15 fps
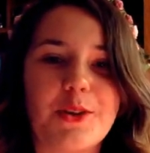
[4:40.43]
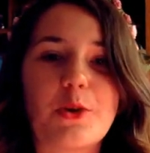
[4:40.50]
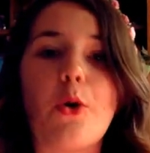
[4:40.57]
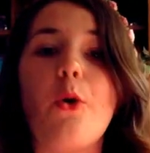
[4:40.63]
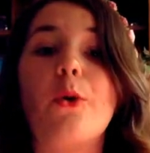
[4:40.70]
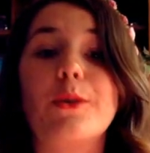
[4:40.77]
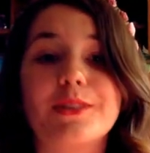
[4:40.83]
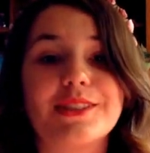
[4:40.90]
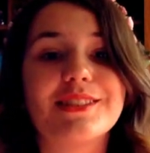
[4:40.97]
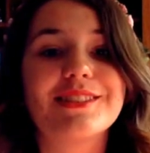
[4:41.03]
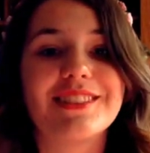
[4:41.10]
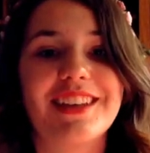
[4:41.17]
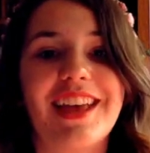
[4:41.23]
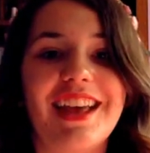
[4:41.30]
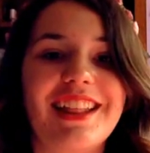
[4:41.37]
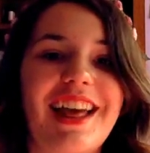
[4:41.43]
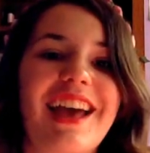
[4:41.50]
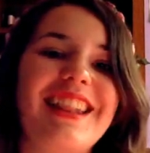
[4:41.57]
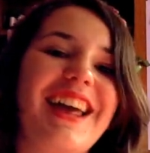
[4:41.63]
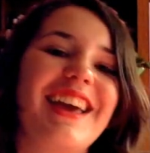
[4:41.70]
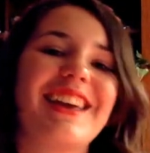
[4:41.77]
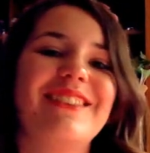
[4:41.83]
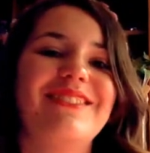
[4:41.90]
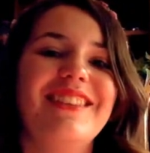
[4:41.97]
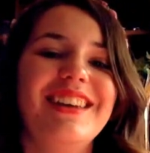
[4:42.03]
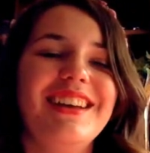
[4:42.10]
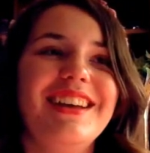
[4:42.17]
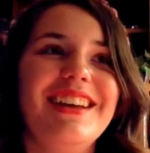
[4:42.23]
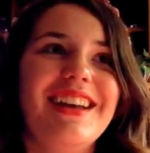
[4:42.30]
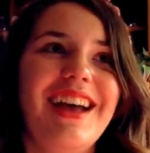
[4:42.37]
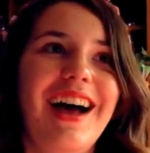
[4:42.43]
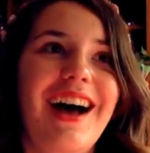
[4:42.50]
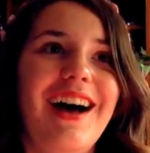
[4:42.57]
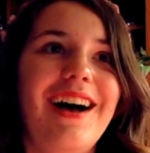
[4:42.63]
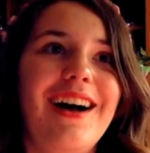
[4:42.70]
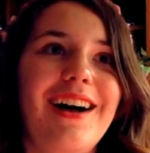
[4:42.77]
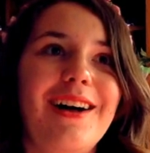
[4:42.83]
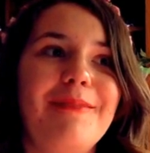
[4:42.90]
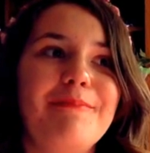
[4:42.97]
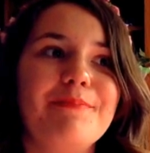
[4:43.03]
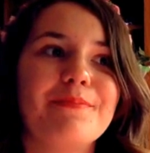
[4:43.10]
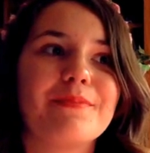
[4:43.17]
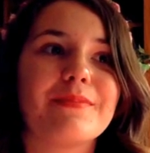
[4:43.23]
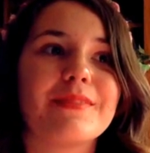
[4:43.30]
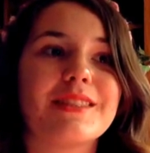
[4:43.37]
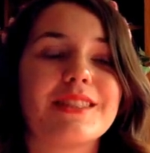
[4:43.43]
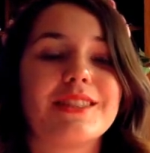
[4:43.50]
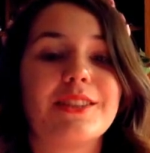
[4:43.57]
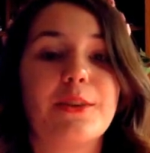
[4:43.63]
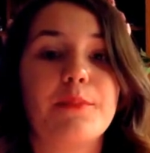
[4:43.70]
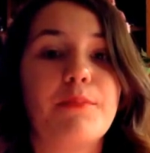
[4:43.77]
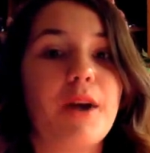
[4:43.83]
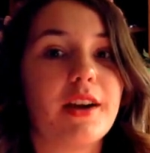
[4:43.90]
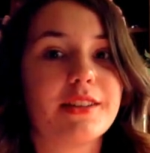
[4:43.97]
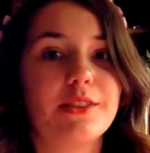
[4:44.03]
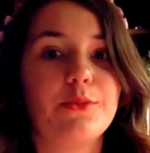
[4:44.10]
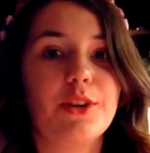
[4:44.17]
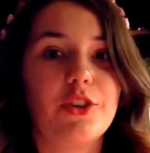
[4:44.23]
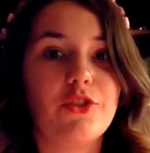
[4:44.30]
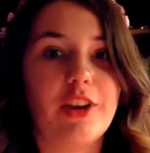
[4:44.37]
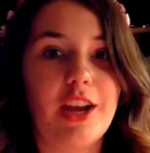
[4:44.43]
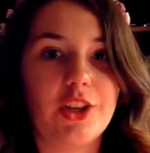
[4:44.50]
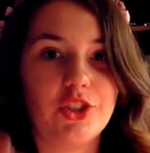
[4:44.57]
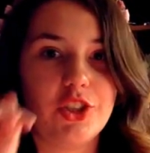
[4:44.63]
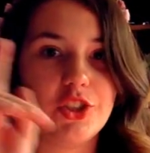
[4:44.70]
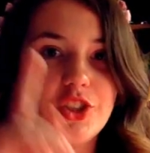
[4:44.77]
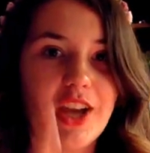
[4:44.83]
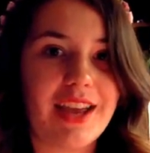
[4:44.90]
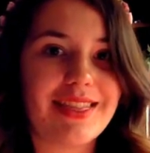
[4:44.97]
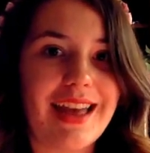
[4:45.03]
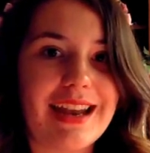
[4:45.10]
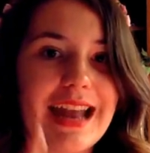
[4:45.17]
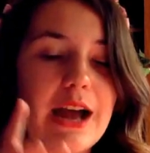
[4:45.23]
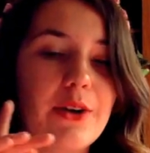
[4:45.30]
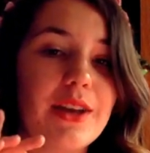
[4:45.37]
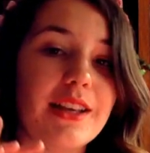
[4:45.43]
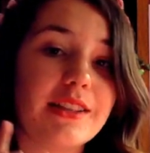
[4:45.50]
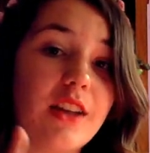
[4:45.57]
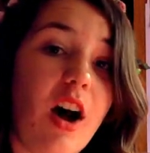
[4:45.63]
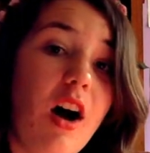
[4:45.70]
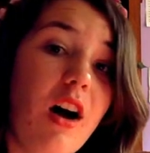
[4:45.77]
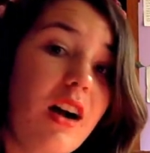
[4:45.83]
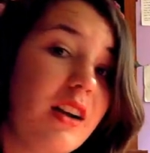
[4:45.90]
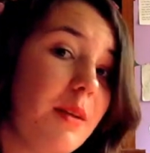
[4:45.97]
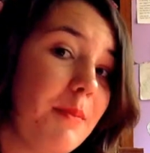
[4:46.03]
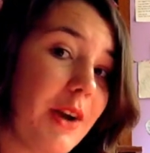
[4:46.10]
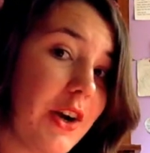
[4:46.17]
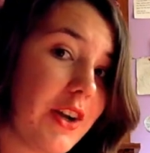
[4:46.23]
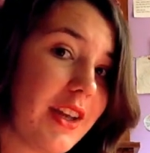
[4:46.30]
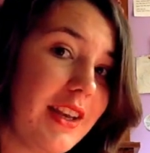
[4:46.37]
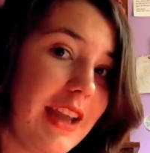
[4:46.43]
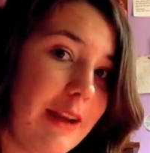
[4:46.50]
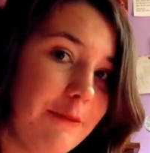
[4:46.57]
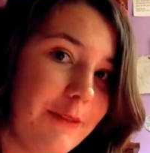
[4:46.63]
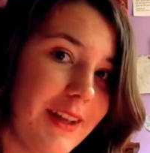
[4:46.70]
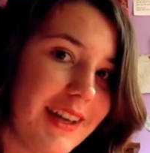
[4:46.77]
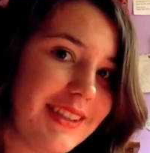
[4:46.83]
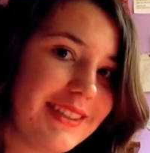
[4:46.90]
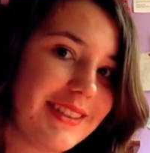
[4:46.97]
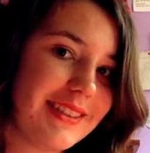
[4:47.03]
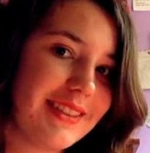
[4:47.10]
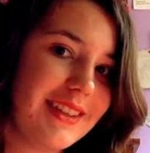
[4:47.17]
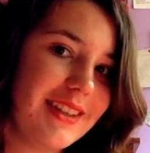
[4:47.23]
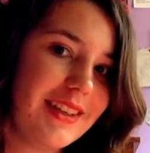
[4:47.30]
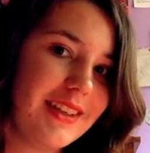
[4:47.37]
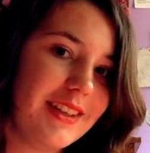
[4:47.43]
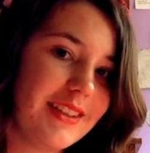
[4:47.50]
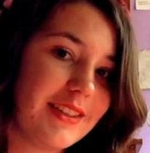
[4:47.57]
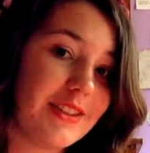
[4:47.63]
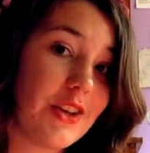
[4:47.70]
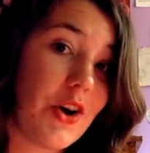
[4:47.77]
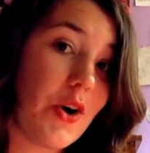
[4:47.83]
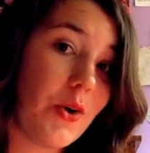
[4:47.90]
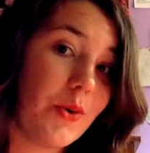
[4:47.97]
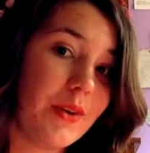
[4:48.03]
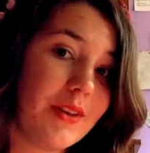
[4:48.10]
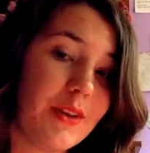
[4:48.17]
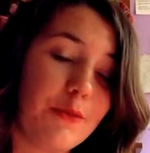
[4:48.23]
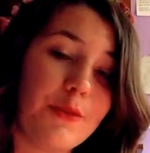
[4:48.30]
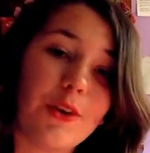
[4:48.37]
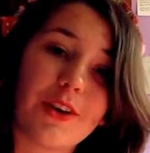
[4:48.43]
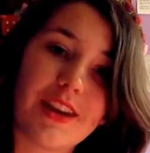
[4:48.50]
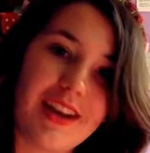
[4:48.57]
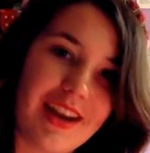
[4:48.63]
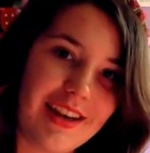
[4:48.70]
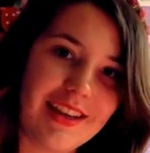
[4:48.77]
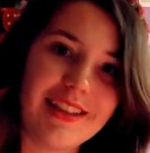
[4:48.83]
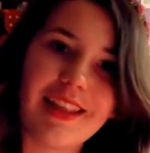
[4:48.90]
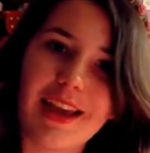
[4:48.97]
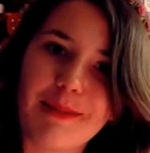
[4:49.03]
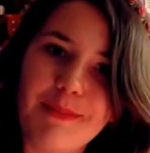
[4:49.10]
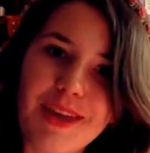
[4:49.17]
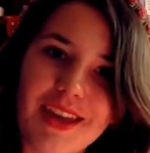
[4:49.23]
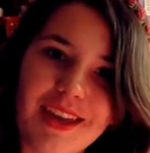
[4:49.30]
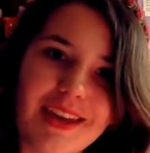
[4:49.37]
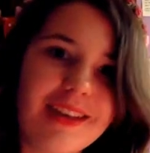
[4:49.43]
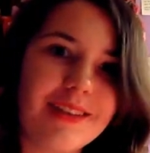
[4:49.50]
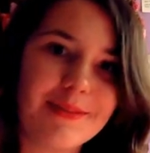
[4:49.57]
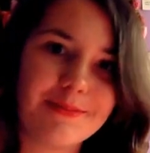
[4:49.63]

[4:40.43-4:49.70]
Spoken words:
goals. I like him. So Parks and Recreation, check that out. It's on American Netflix. So if you're Canadian like me,